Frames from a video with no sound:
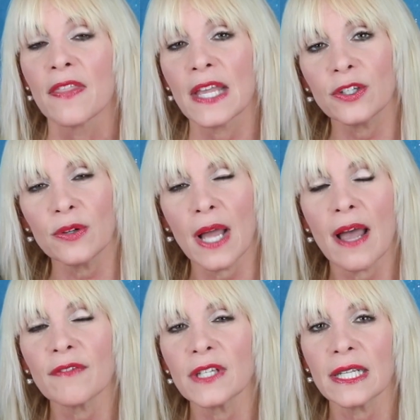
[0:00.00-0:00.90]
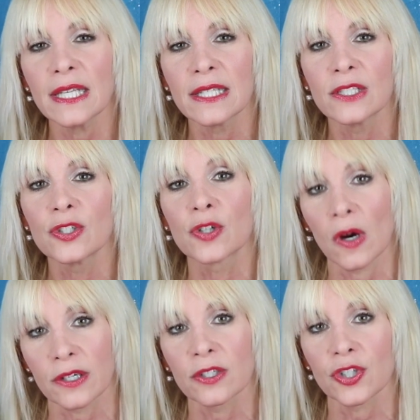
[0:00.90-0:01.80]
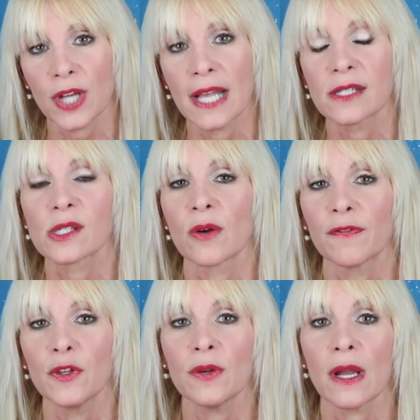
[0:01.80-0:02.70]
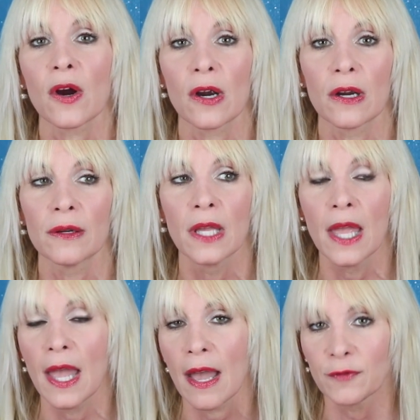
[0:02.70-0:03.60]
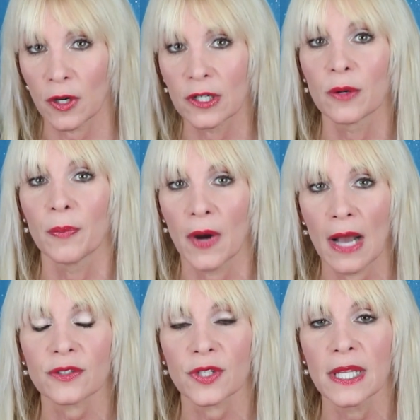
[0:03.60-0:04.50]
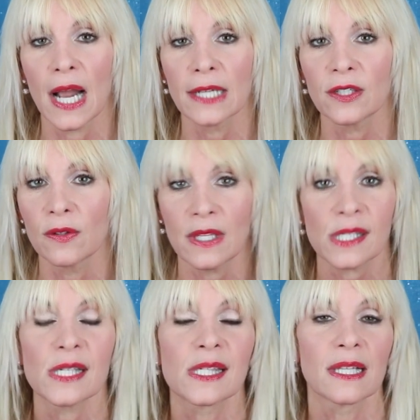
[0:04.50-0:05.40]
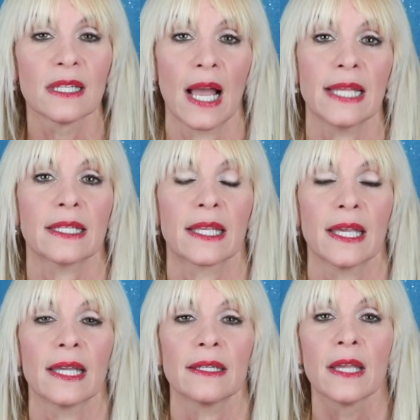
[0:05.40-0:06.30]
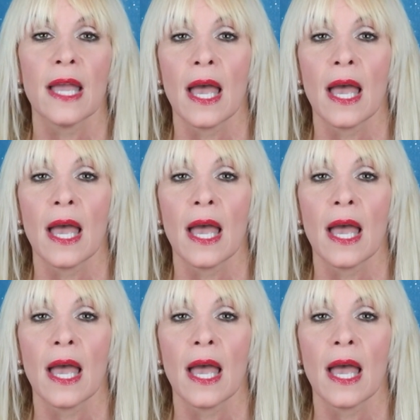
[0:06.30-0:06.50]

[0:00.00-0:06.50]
They do have it in darker shades, so if you are have darker brows than I do, this is the light kit.